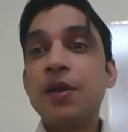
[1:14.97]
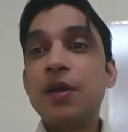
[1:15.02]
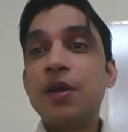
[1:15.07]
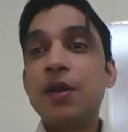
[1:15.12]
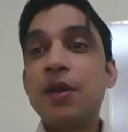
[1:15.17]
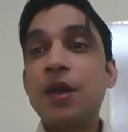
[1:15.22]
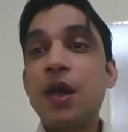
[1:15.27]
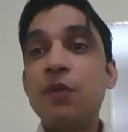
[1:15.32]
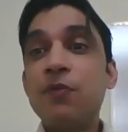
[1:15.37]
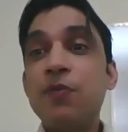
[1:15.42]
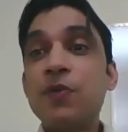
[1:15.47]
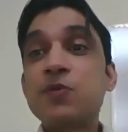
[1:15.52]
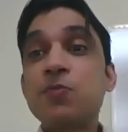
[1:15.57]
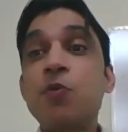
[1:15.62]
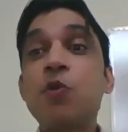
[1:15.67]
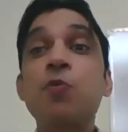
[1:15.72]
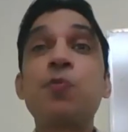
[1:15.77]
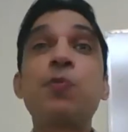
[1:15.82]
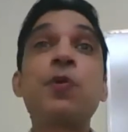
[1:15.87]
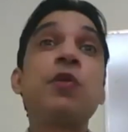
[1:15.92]
life is
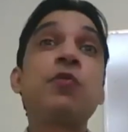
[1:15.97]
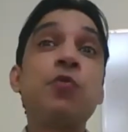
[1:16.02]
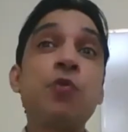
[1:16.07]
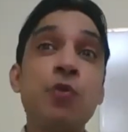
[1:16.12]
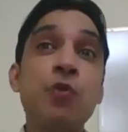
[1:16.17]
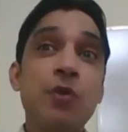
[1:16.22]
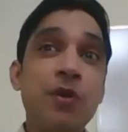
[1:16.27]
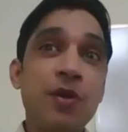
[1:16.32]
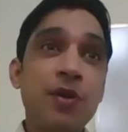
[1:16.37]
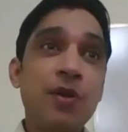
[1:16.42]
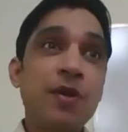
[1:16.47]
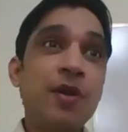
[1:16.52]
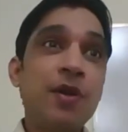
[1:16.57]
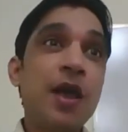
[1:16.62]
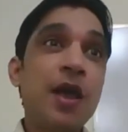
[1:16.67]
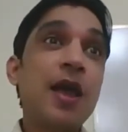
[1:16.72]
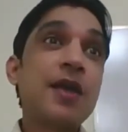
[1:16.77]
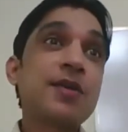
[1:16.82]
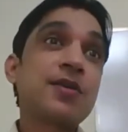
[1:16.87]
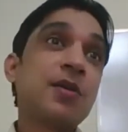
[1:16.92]
more painful
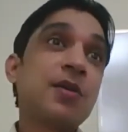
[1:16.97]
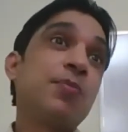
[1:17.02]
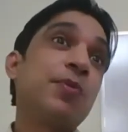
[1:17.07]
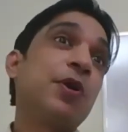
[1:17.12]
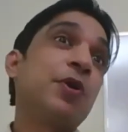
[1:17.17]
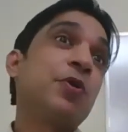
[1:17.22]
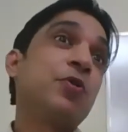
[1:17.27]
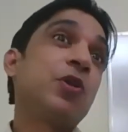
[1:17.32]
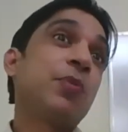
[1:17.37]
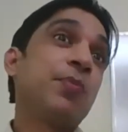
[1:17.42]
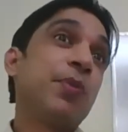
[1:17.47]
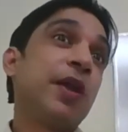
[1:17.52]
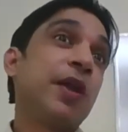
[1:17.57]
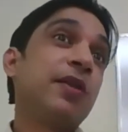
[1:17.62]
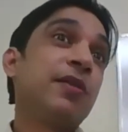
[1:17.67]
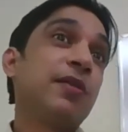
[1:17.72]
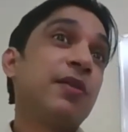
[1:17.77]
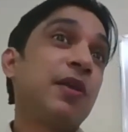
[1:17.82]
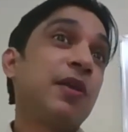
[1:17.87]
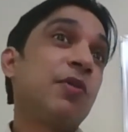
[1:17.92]
as compared to the
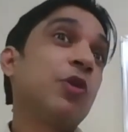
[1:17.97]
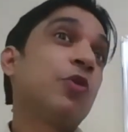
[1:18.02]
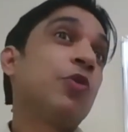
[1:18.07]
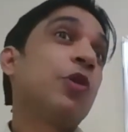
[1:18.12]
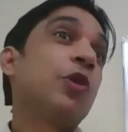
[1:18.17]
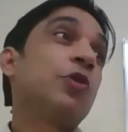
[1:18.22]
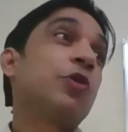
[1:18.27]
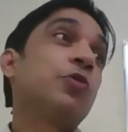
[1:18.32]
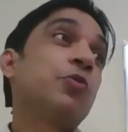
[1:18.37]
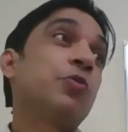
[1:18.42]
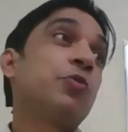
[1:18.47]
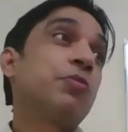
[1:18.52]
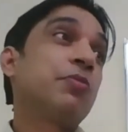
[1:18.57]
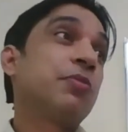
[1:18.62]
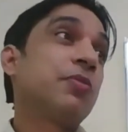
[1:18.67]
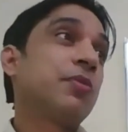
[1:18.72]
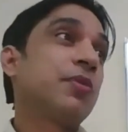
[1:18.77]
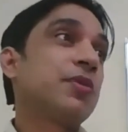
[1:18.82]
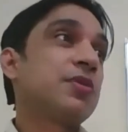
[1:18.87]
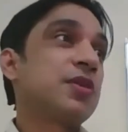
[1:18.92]
pain they will going to
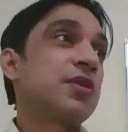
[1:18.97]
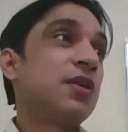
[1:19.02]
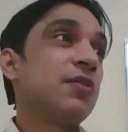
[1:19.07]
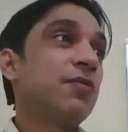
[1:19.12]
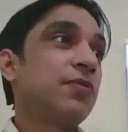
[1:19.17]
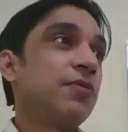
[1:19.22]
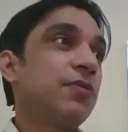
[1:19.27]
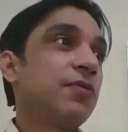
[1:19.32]
receive